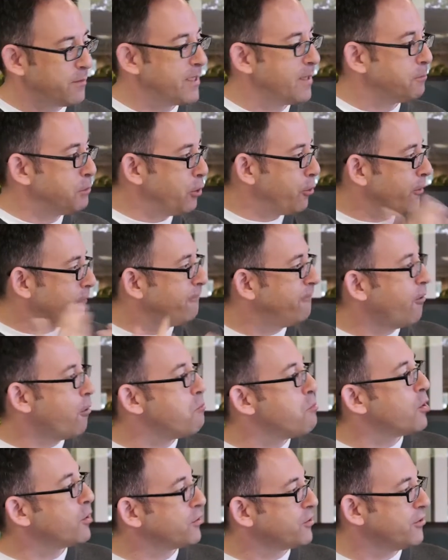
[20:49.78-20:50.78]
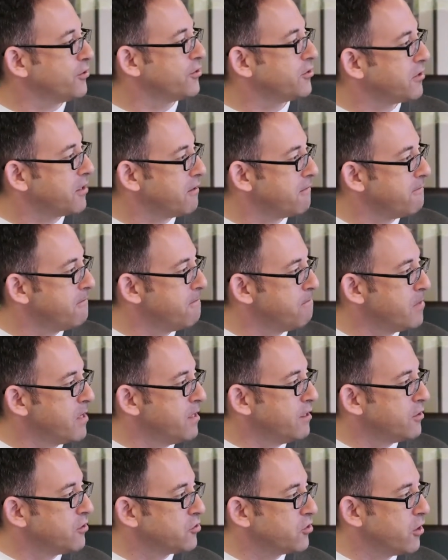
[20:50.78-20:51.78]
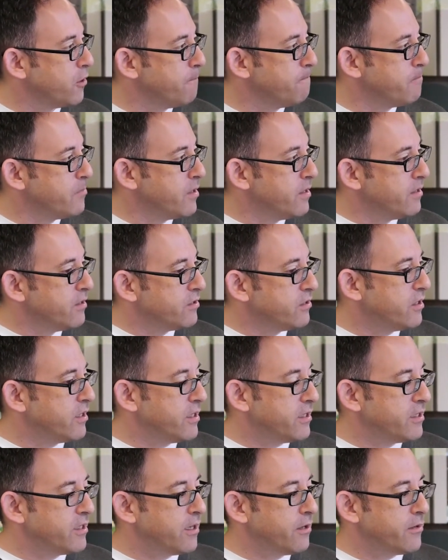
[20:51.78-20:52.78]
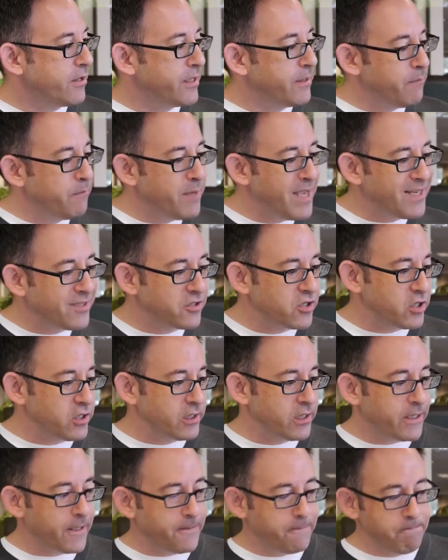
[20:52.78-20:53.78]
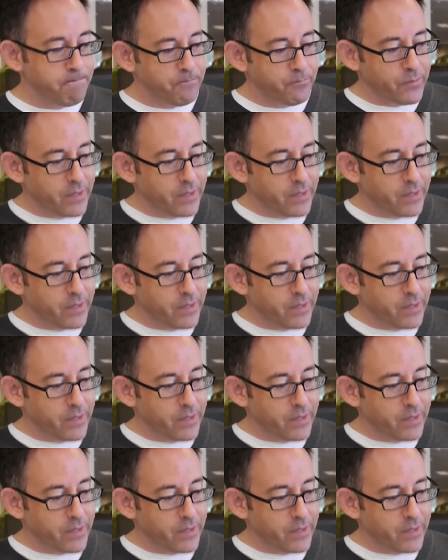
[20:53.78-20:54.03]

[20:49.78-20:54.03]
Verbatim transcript: be uploading phone books and stuff. So, you know, it basically,